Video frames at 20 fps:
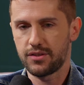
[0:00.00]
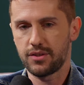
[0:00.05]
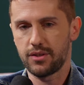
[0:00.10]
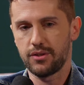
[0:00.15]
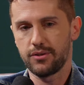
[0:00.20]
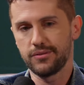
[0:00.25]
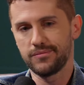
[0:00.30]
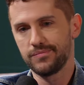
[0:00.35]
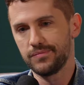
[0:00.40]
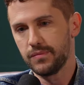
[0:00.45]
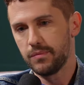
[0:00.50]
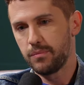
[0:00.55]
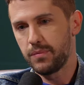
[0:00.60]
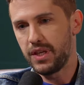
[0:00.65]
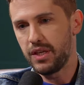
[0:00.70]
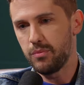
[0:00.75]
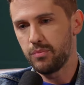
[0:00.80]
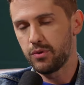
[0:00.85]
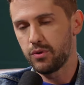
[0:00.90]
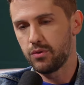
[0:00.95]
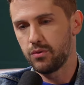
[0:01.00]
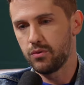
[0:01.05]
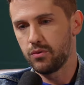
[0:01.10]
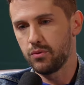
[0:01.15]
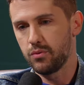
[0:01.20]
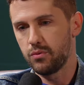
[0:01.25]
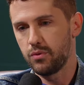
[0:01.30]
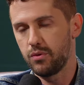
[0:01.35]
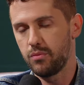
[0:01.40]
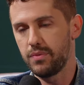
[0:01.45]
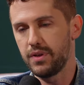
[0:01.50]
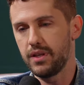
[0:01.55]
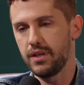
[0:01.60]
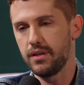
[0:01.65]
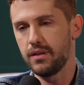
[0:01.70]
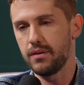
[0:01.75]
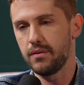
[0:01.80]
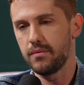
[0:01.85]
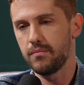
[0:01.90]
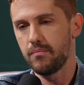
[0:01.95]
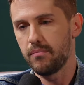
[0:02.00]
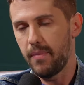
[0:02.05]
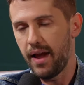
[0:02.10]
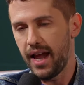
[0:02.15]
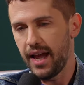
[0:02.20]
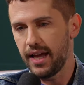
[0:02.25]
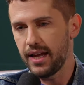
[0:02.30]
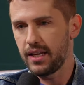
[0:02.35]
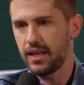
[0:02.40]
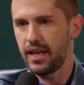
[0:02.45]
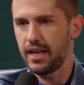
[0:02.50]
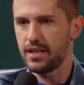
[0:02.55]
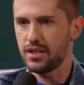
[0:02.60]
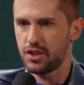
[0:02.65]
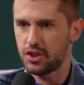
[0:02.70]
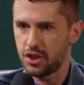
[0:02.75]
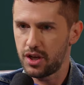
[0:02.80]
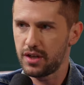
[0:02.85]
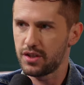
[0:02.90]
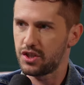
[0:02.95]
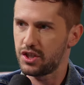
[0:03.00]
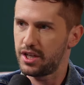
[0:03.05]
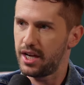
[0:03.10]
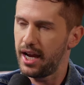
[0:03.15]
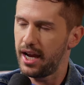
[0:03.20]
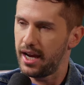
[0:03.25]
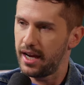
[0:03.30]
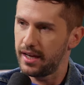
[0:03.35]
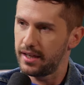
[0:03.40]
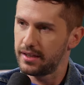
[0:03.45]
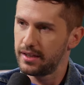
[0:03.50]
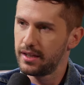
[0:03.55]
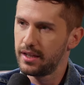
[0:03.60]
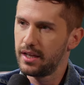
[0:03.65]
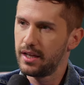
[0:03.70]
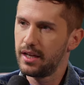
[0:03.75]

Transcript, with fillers: so people will be mad and judge God,